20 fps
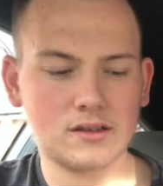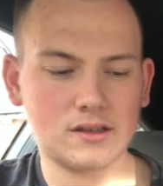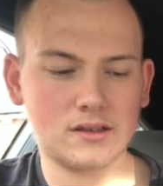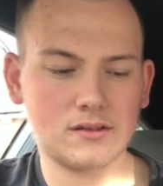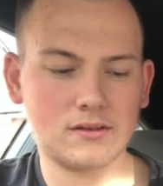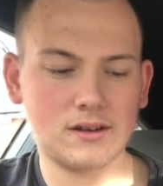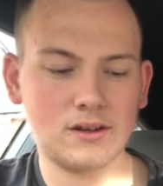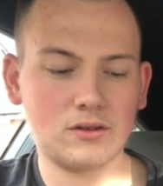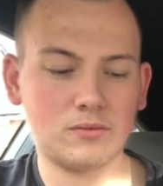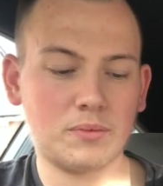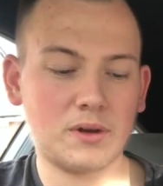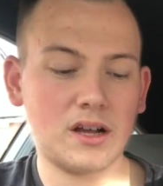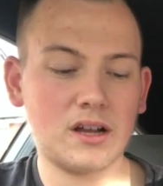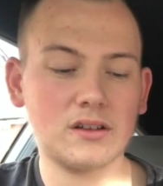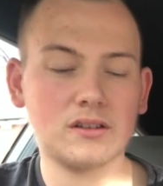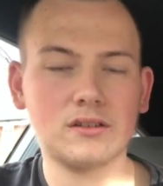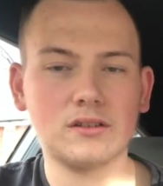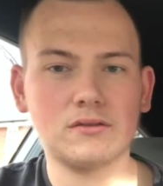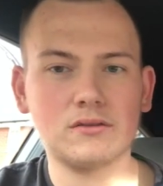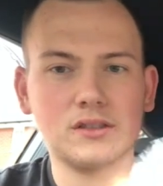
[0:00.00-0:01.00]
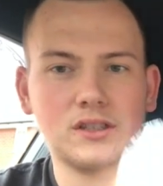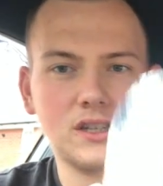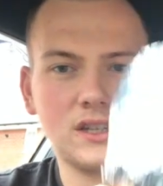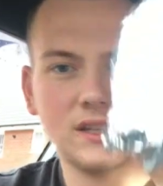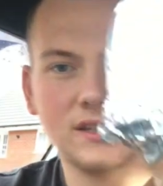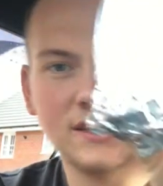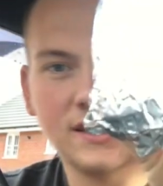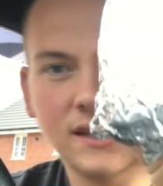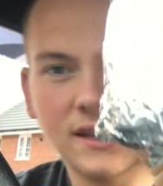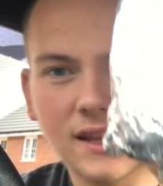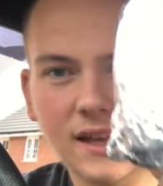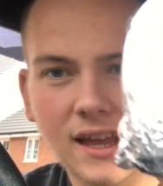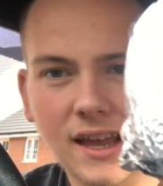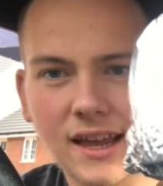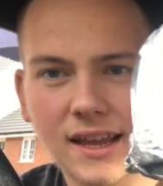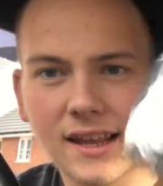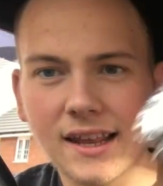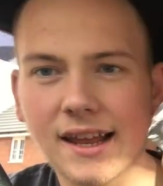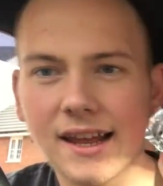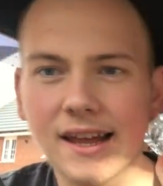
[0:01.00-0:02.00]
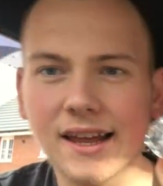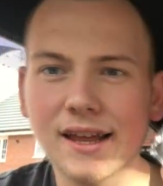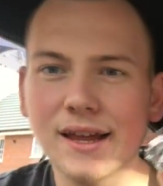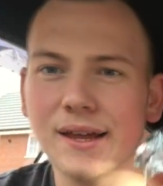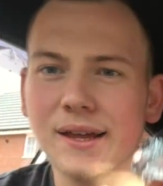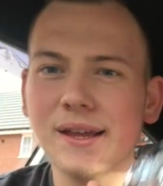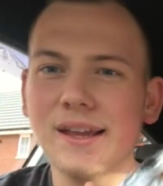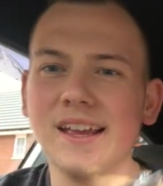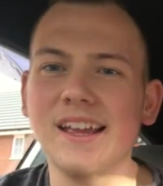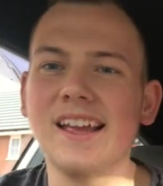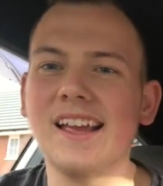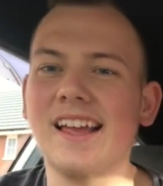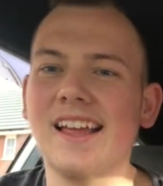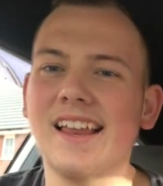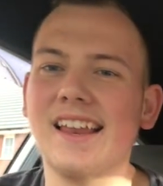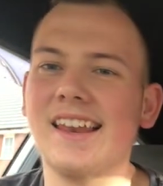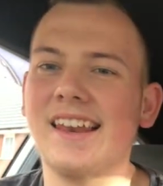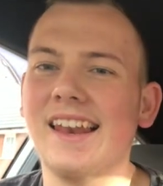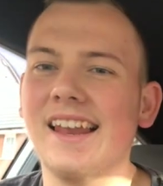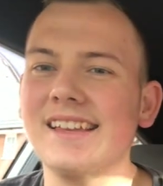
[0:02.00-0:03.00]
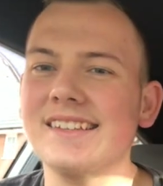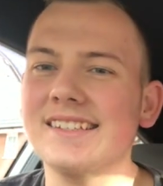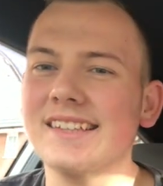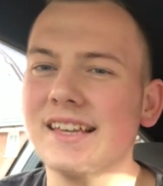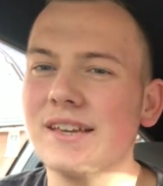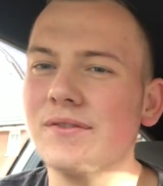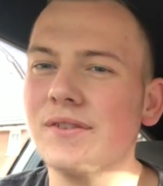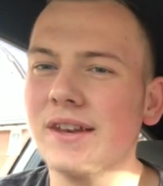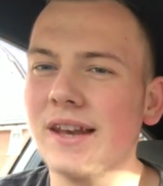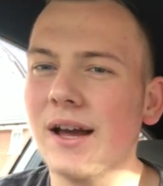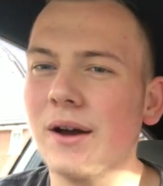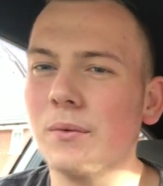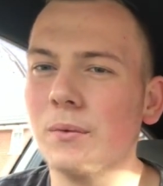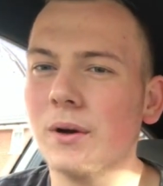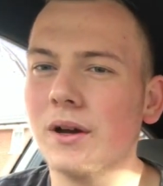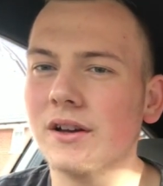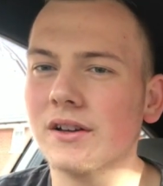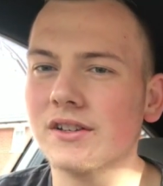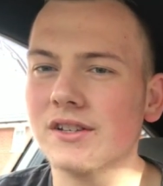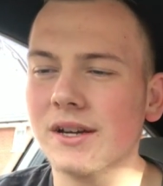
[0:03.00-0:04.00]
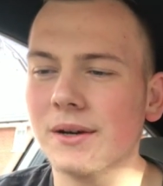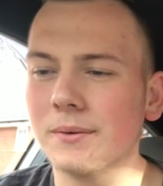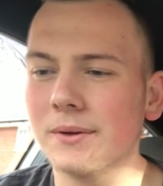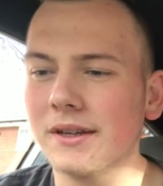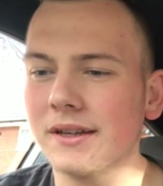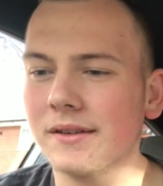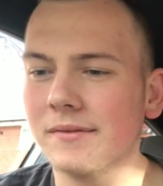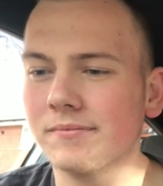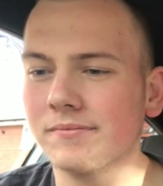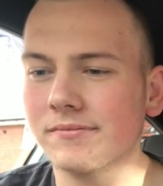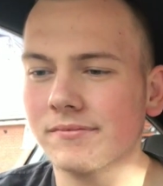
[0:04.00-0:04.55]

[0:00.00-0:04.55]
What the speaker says: into a little parcel. As you can see, the key there. Let's see if it now works, shall we?